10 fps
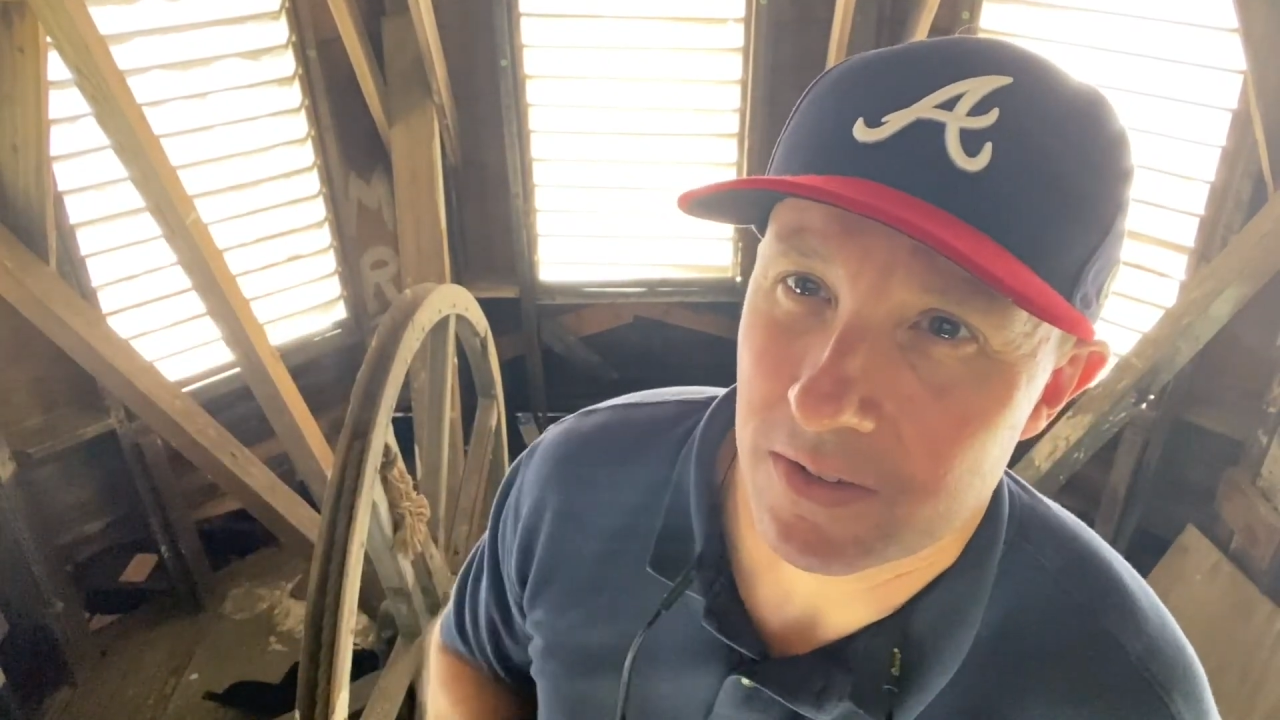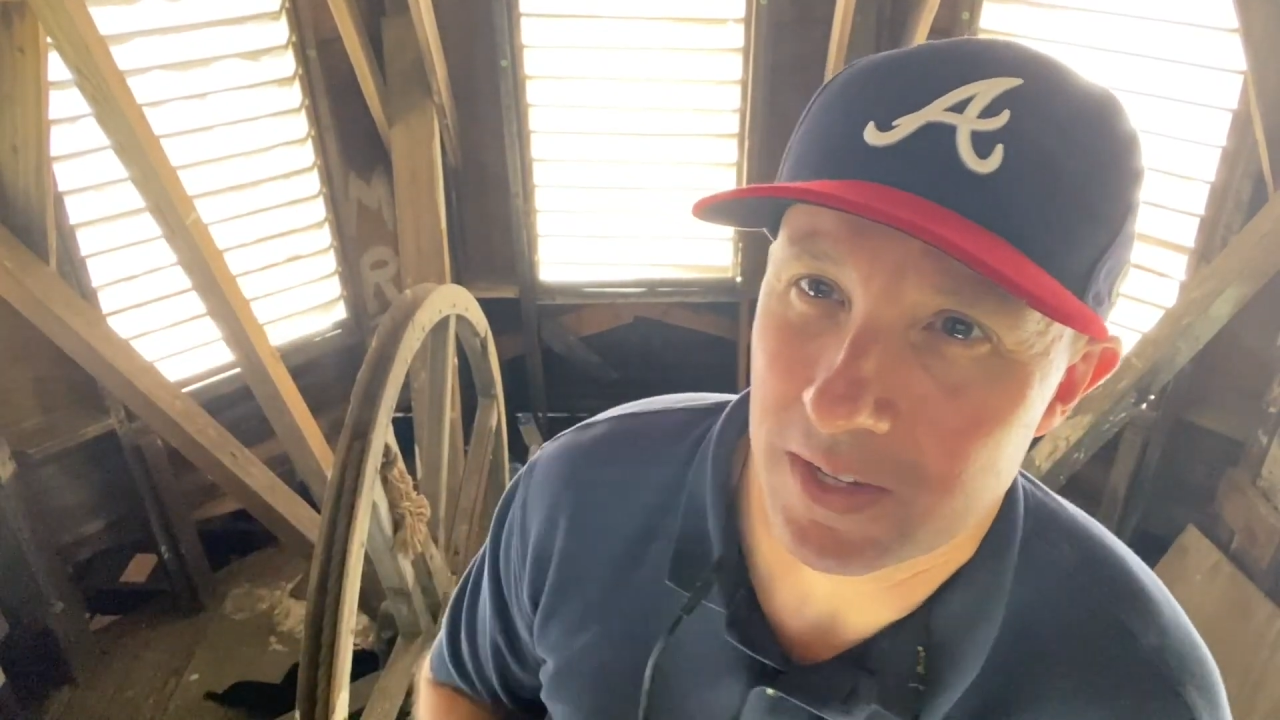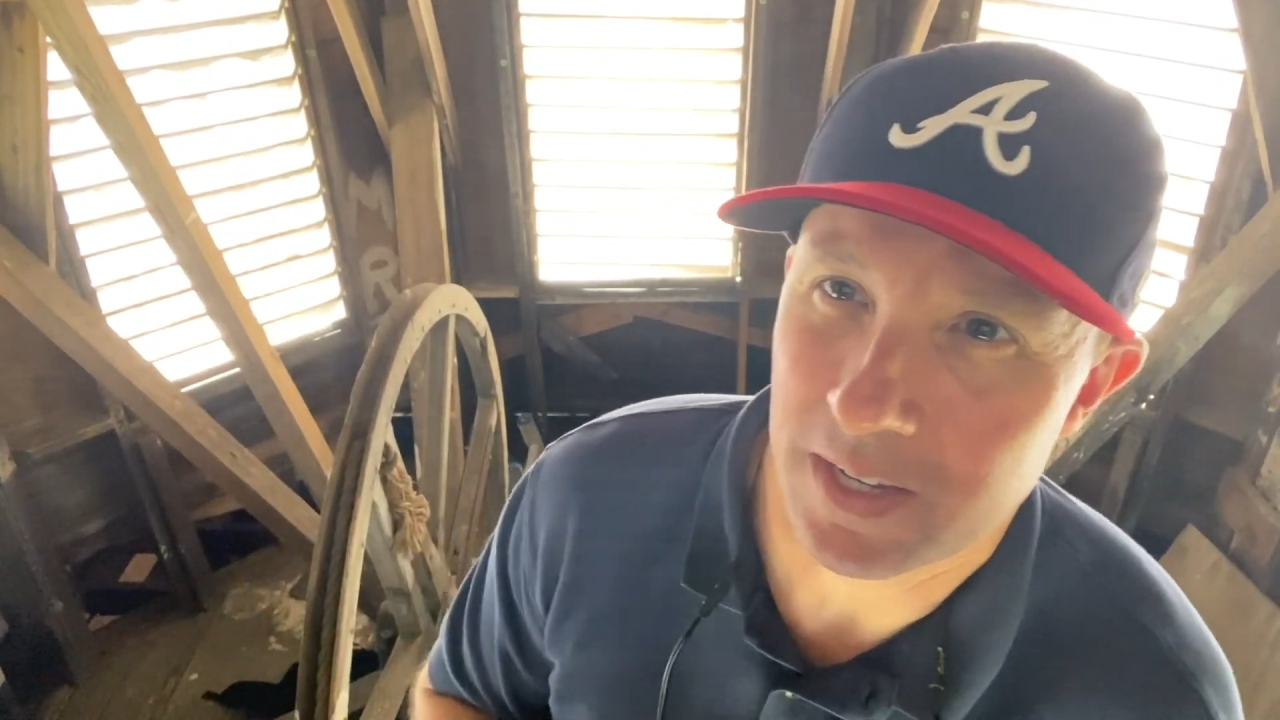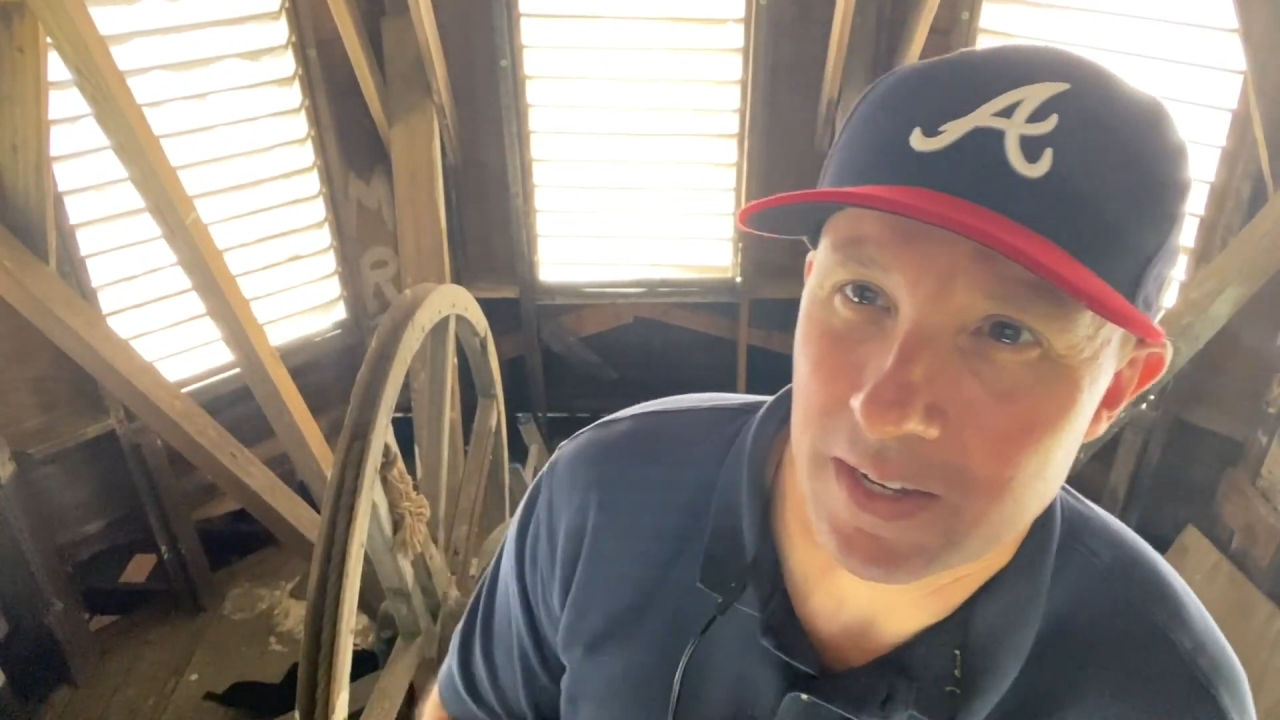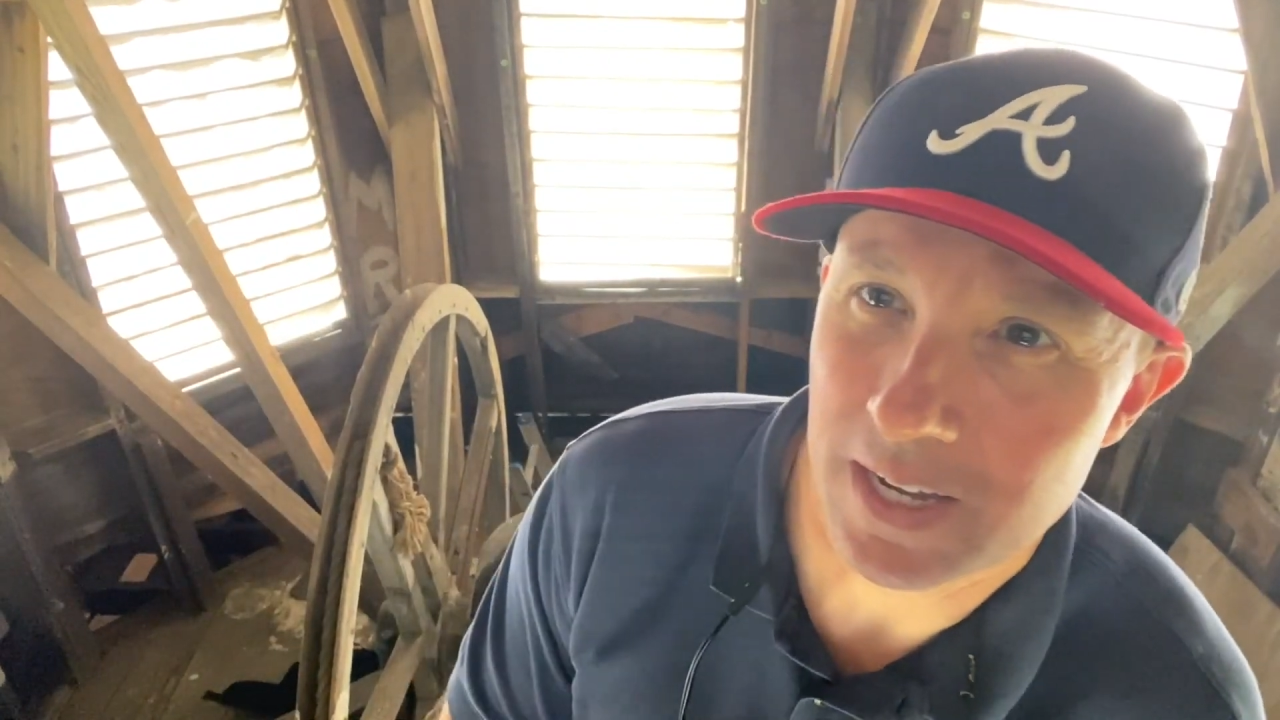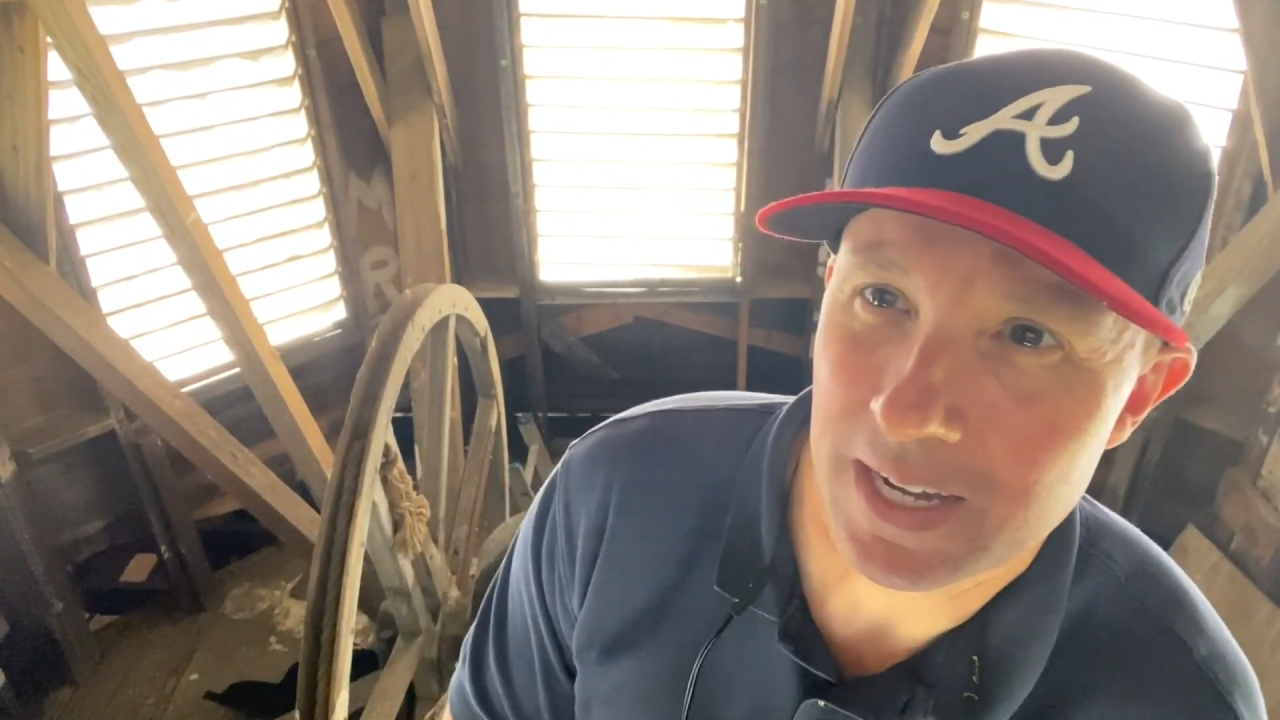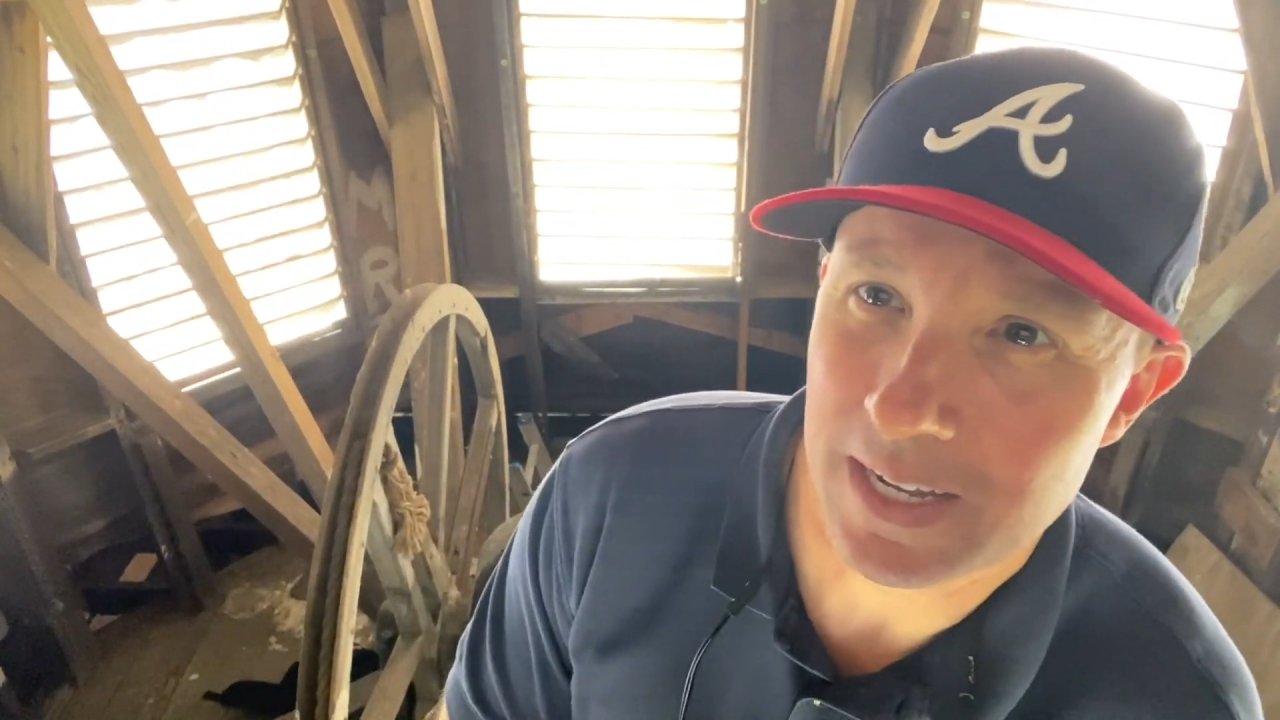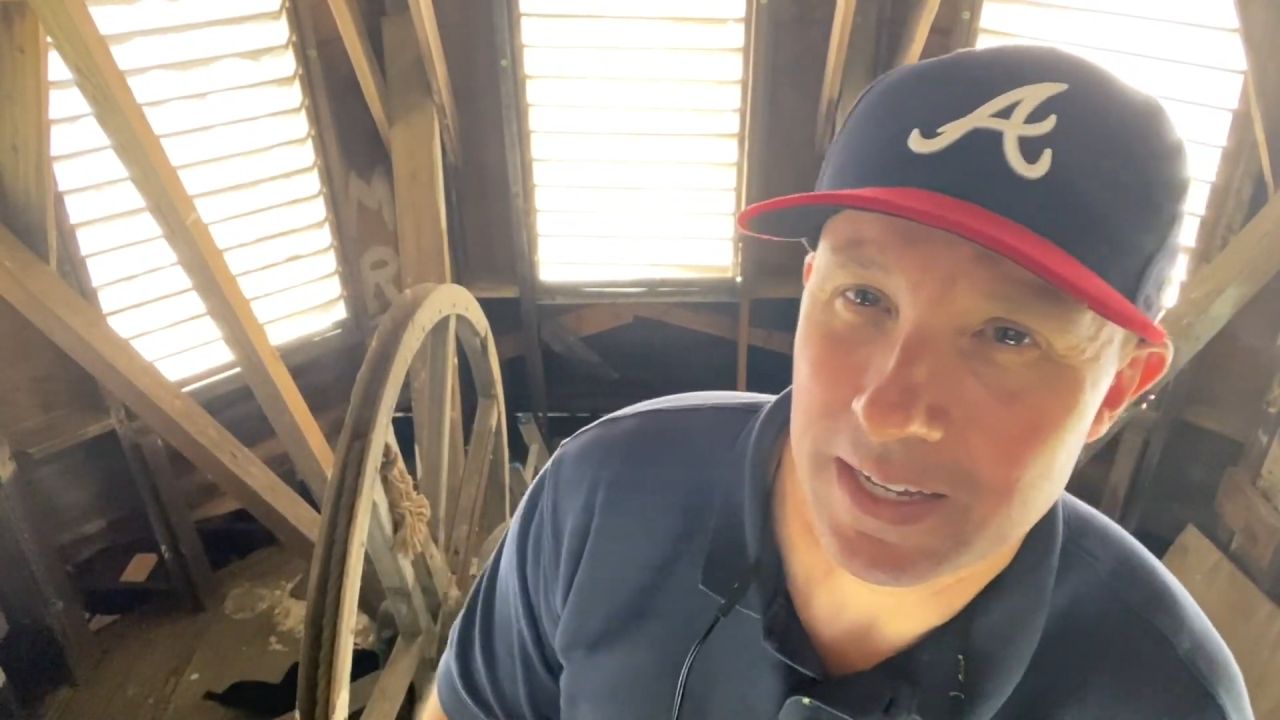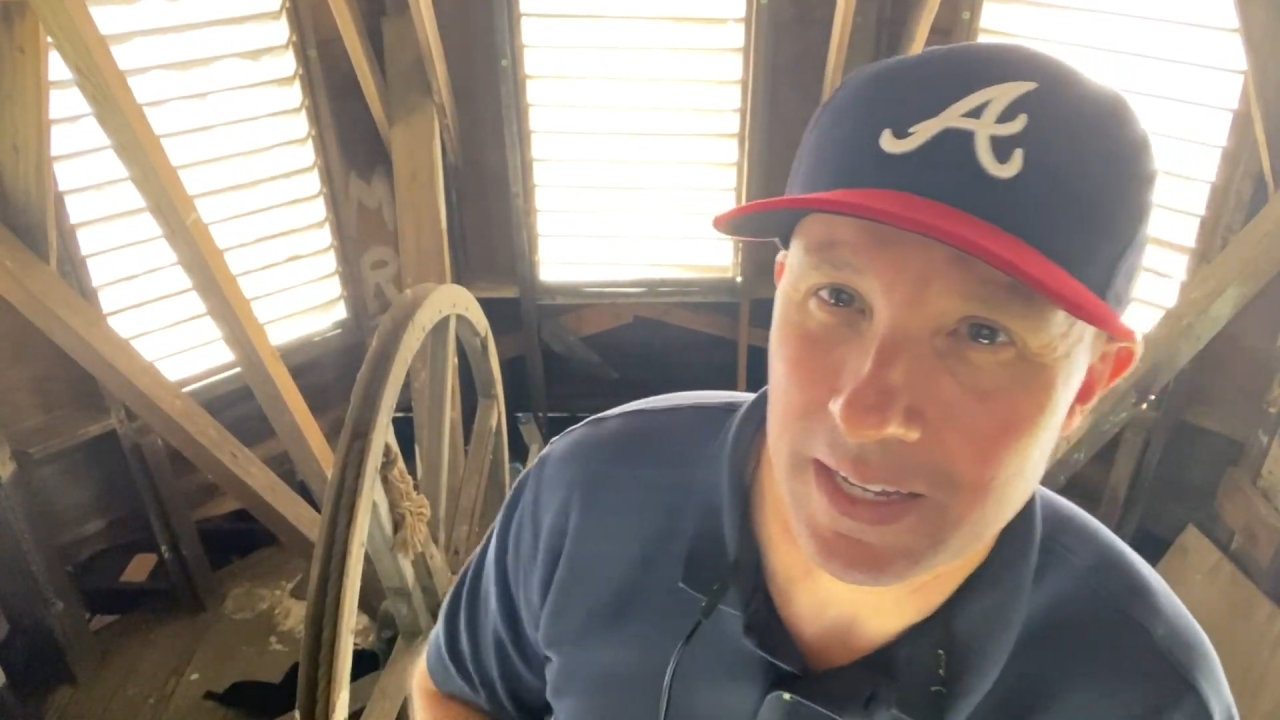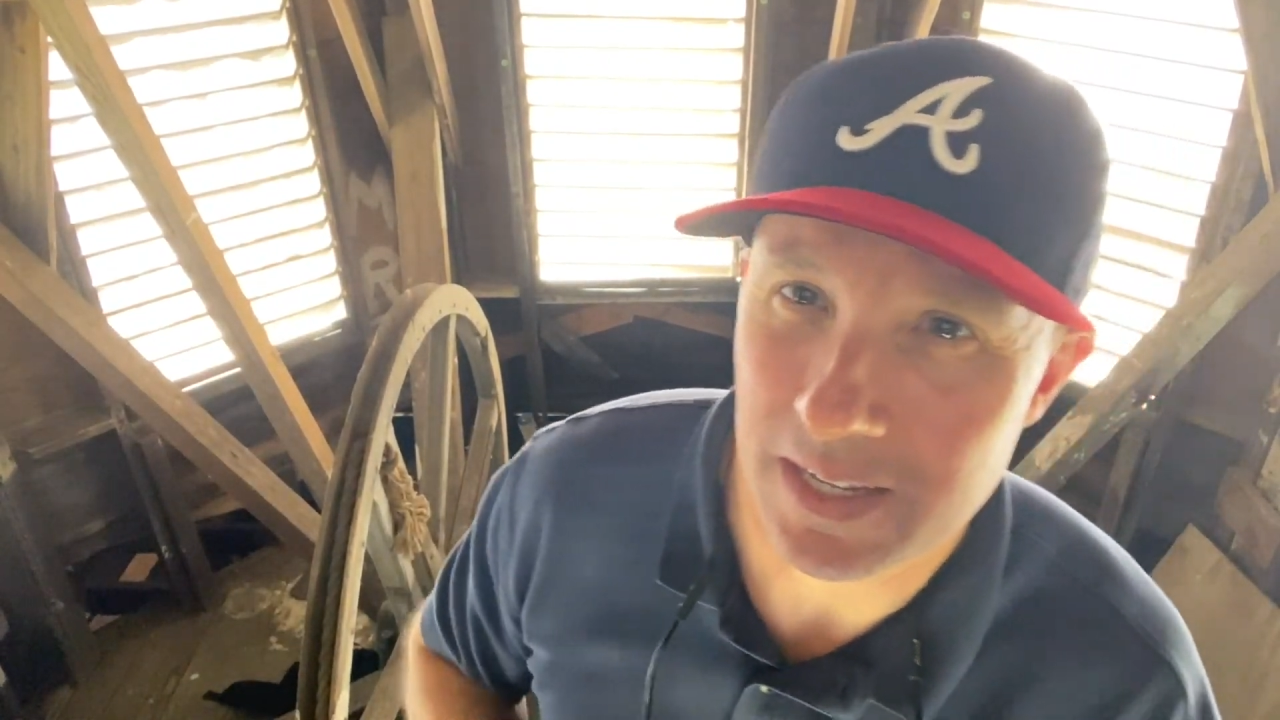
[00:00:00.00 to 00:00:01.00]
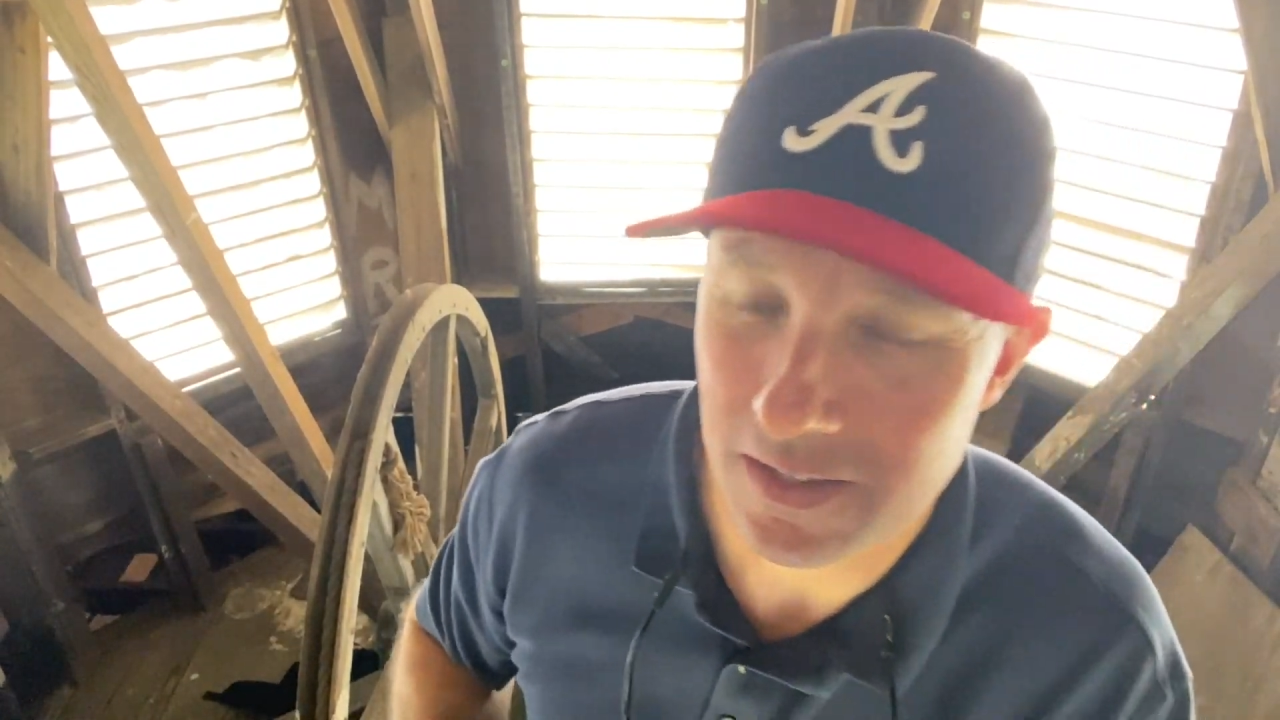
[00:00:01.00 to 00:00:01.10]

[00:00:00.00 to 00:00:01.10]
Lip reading: and hits